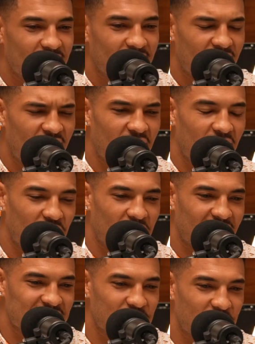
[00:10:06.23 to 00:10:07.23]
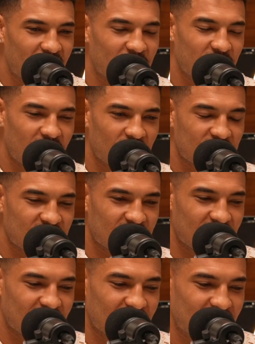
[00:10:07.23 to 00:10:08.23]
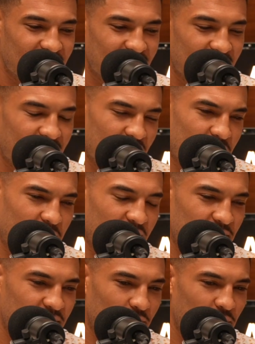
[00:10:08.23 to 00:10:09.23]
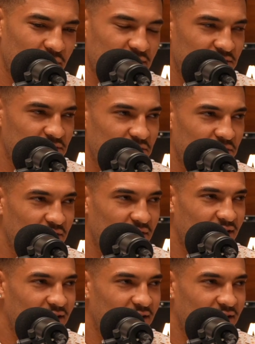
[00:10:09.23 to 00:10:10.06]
As a baby, I was a baby, like 1, 2 year old.